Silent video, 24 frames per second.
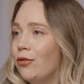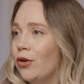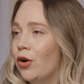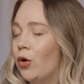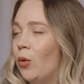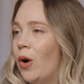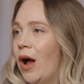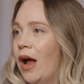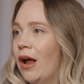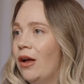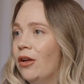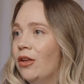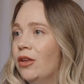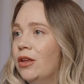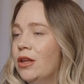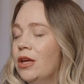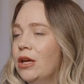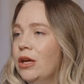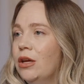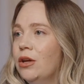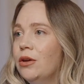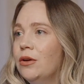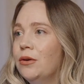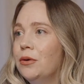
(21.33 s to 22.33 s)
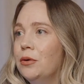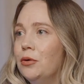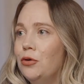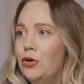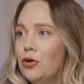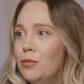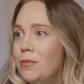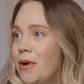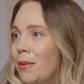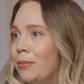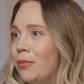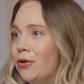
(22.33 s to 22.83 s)
a while. New
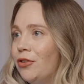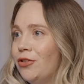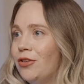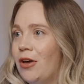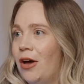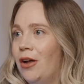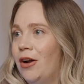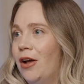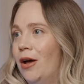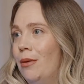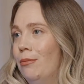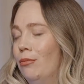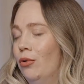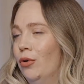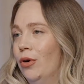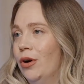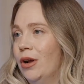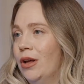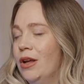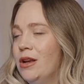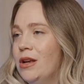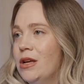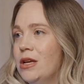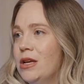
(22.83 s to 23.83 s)
members got onboarded.